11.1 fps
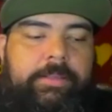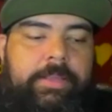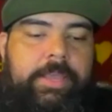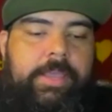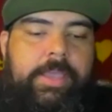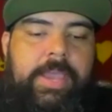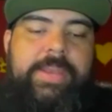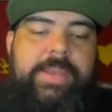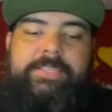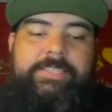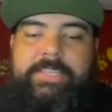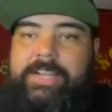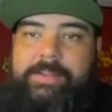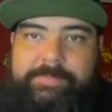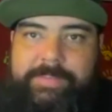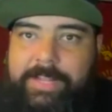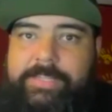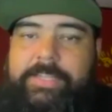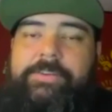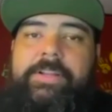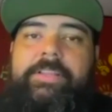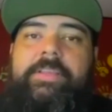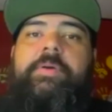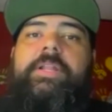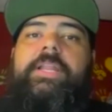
and not saying that I'm talented or anything, but